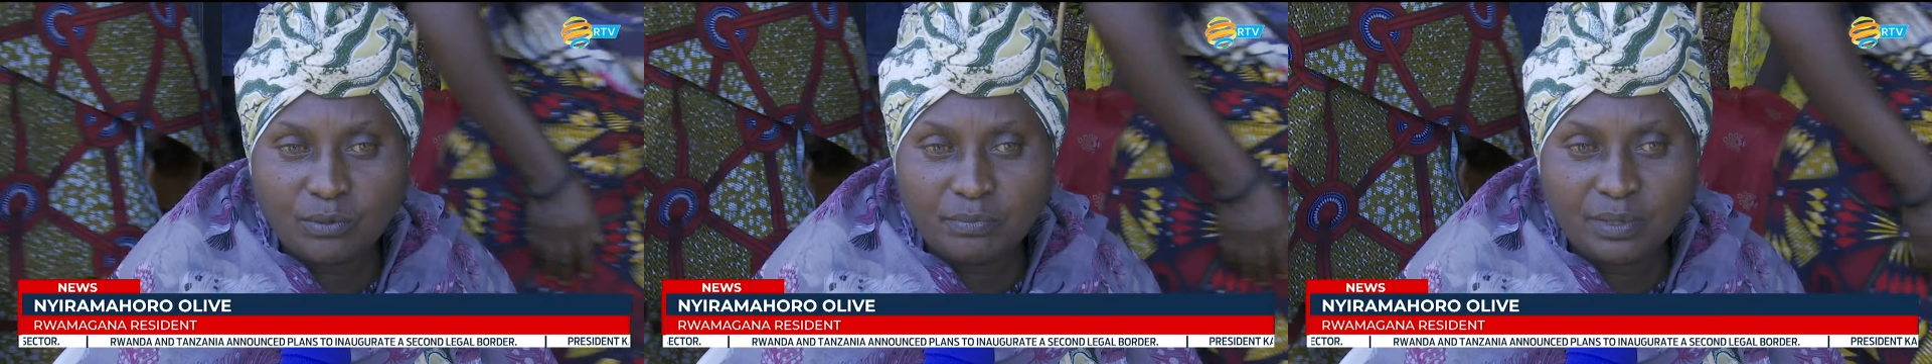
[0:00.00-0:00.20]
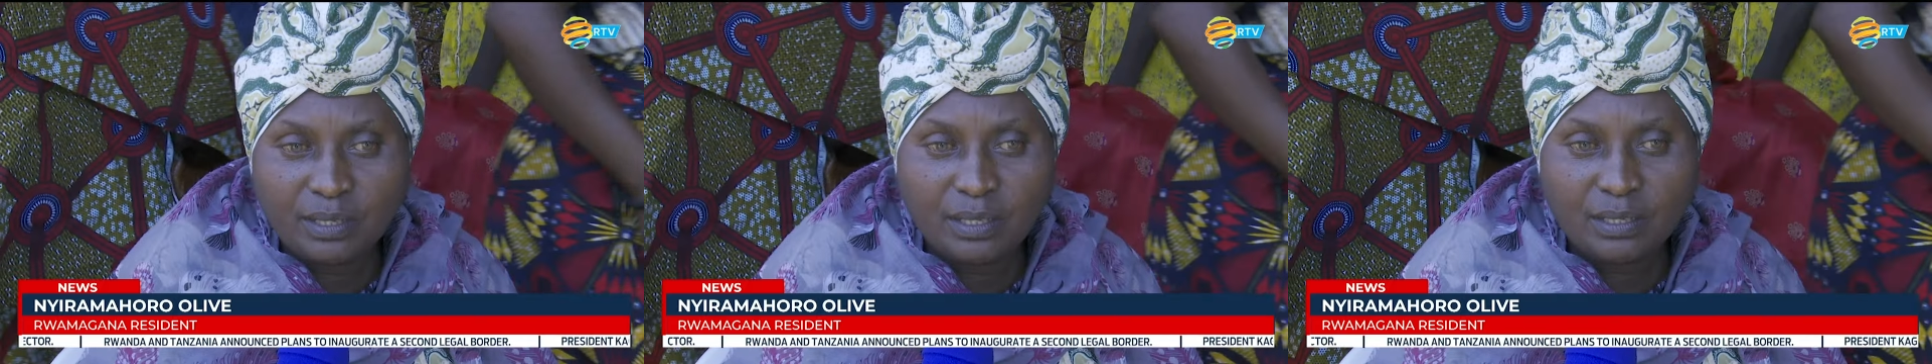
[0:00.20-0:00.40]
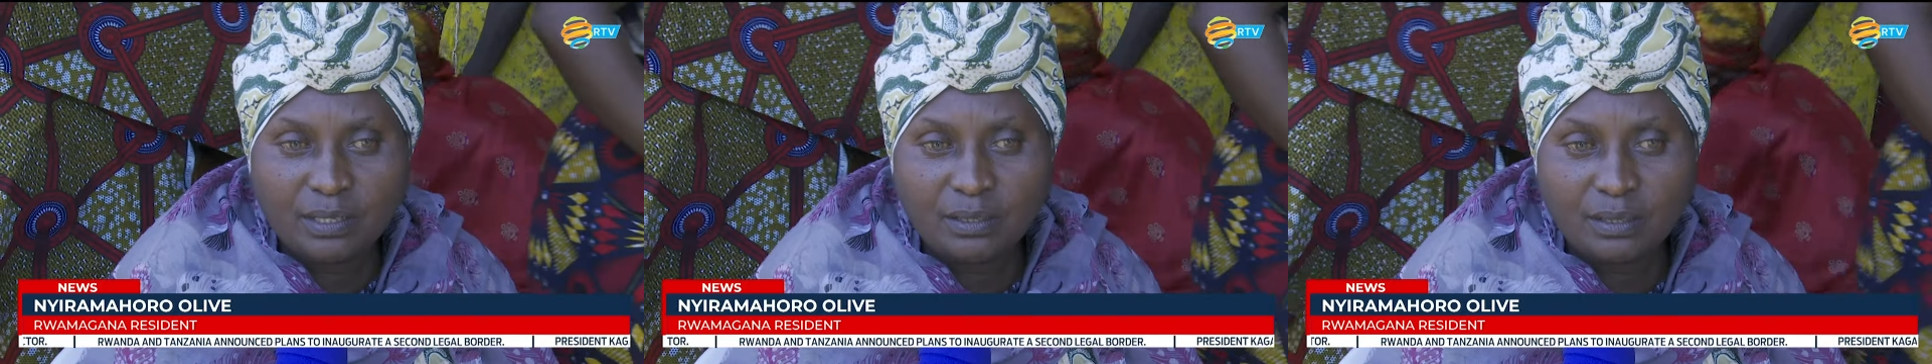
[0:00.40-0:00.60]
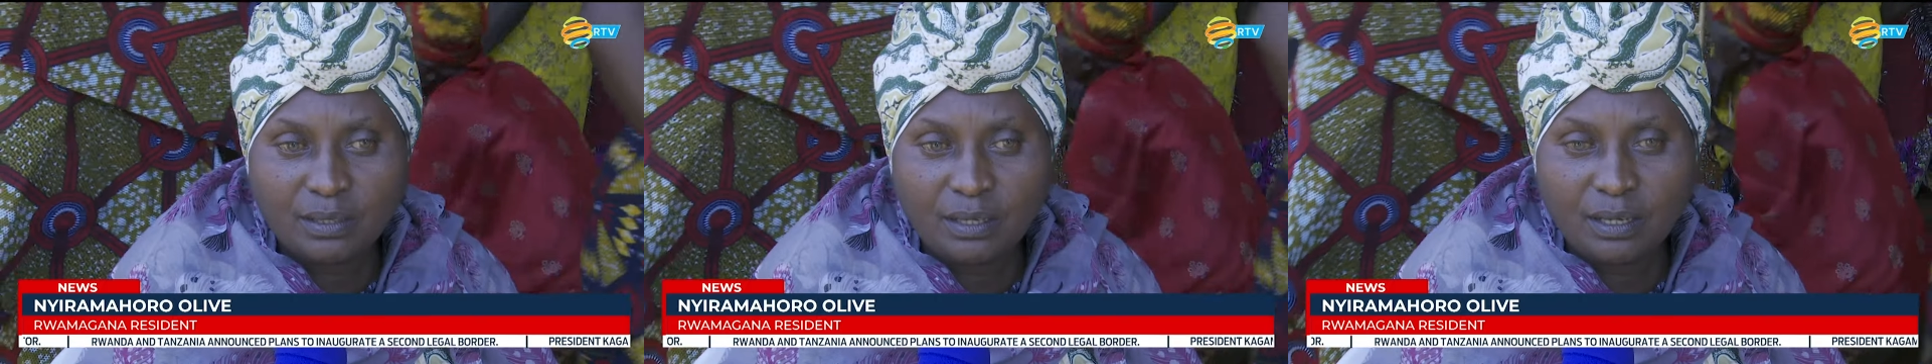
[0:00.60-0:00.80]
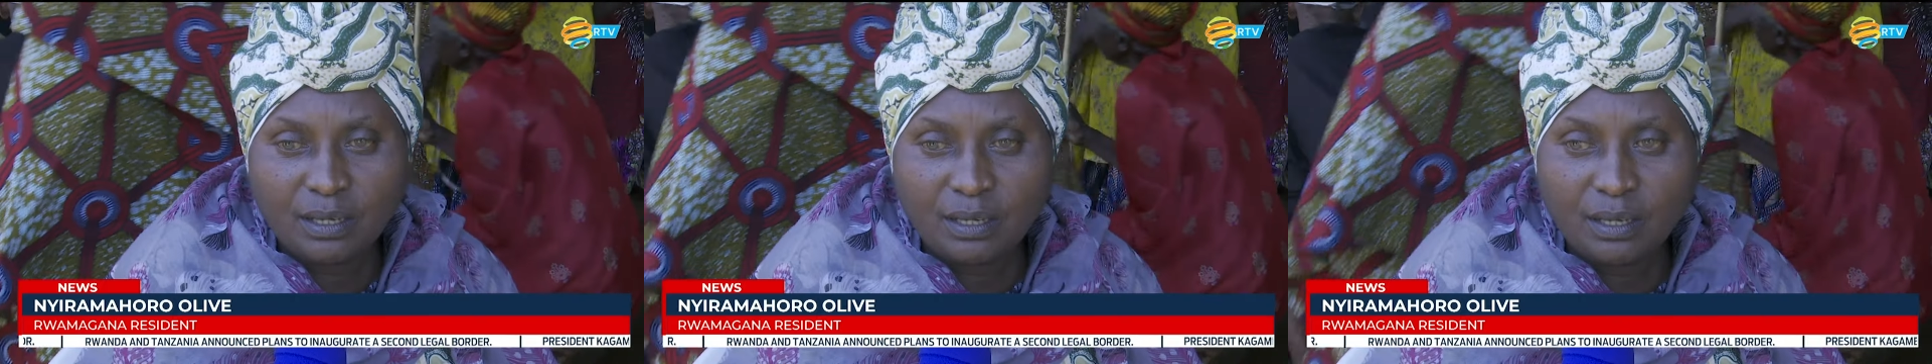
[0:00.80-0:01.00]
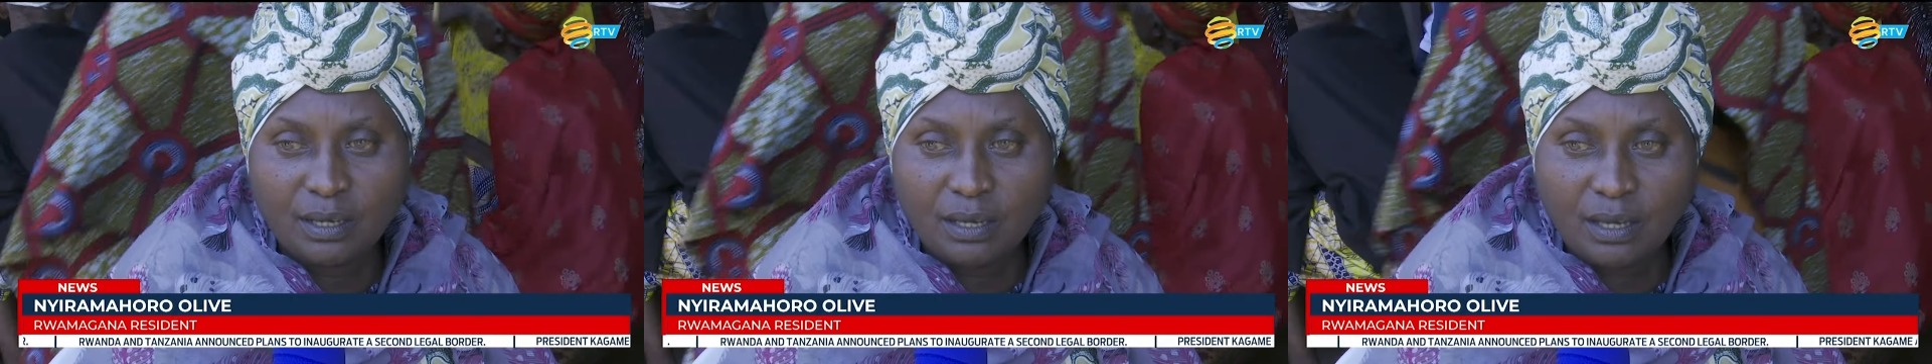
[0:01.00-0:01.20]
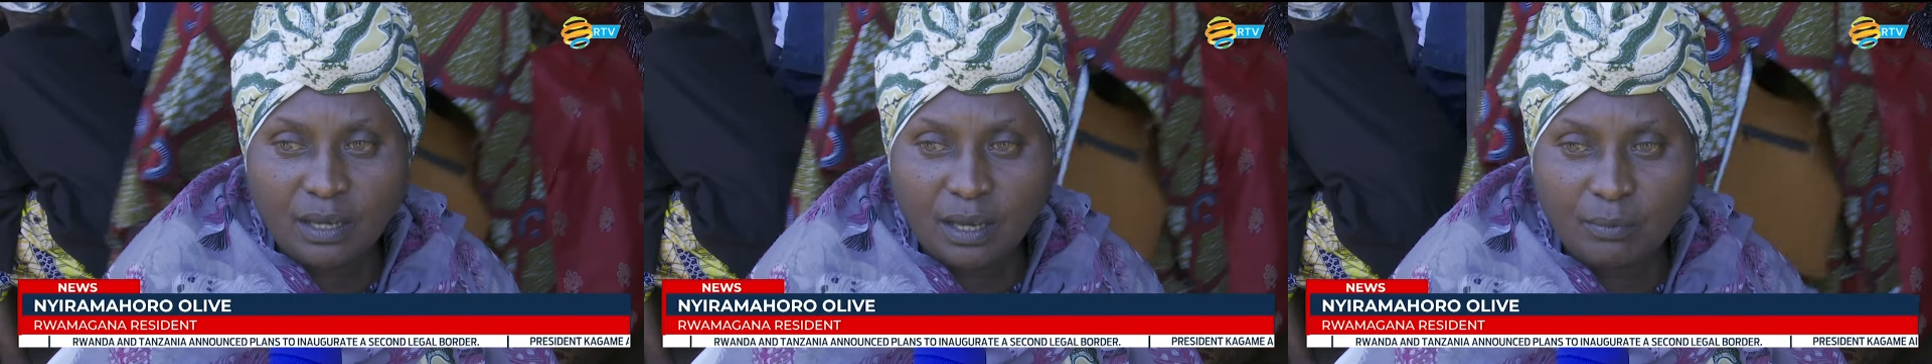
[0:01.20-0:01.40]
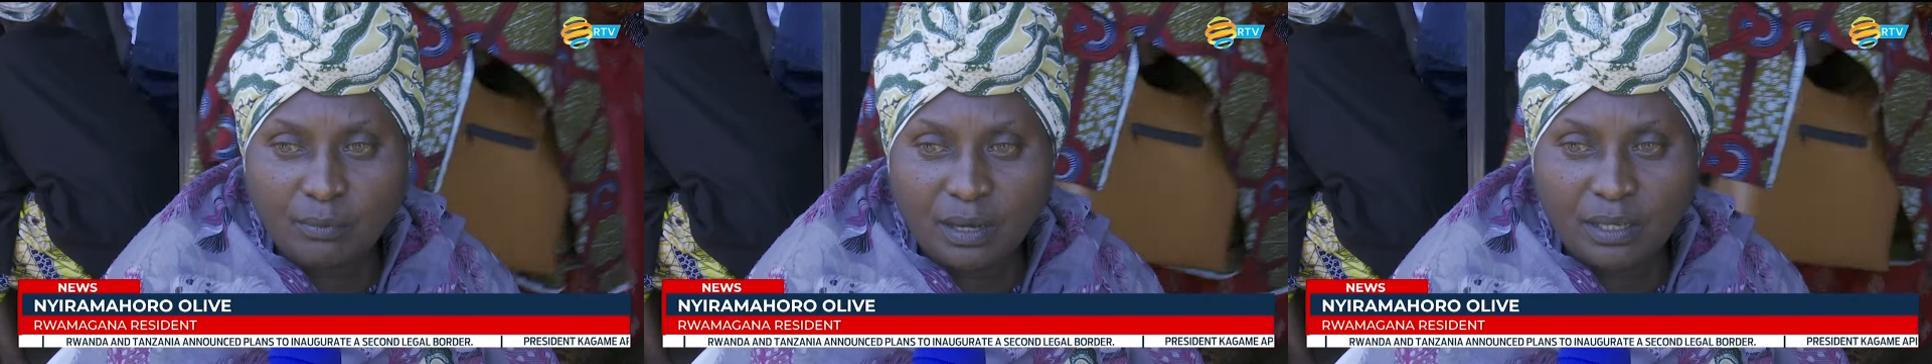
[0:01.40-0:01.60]
I even went to Kanombe
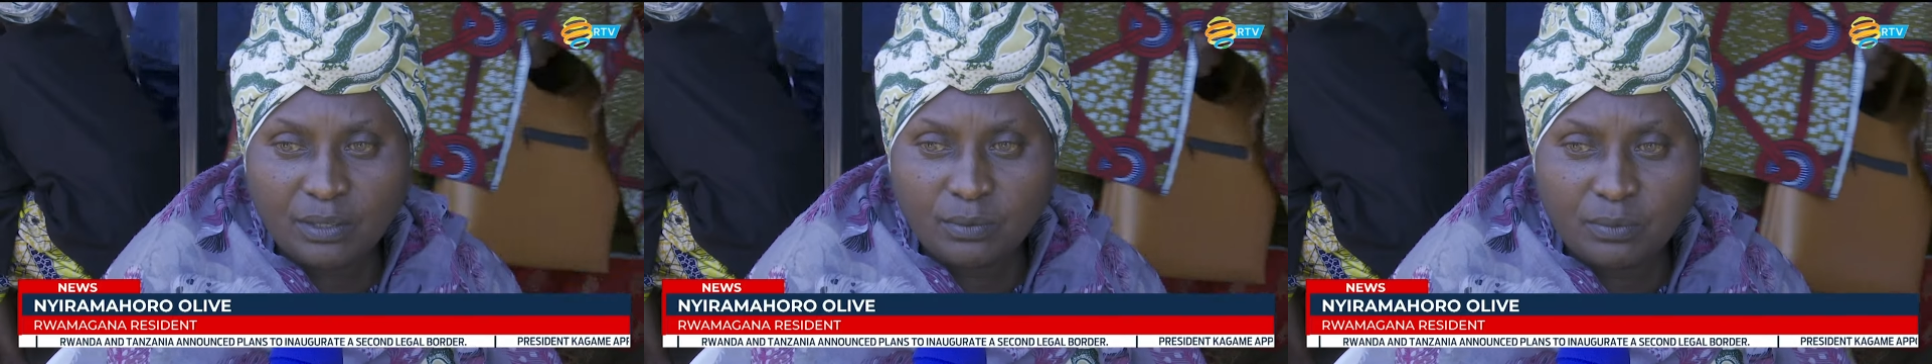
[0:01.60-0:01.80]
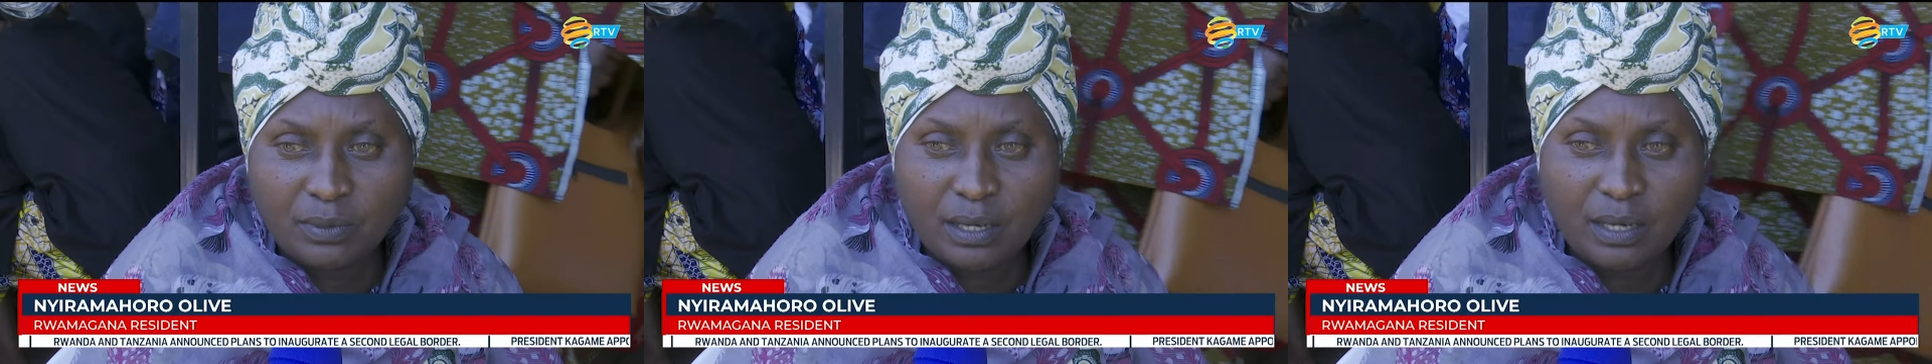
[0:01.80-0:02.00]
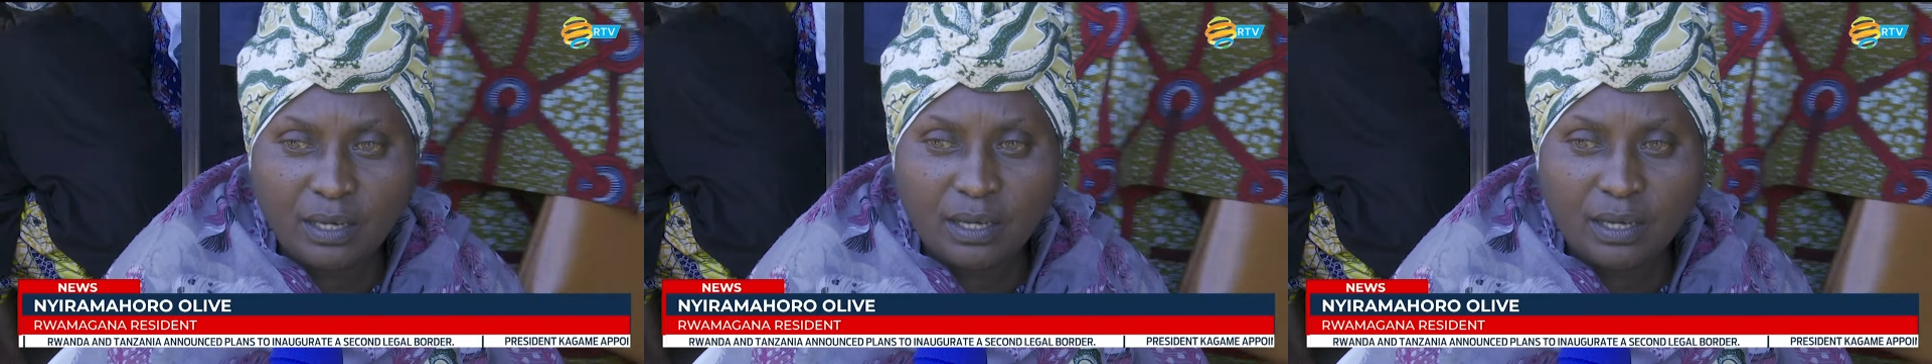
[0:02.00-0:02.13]
for treatment.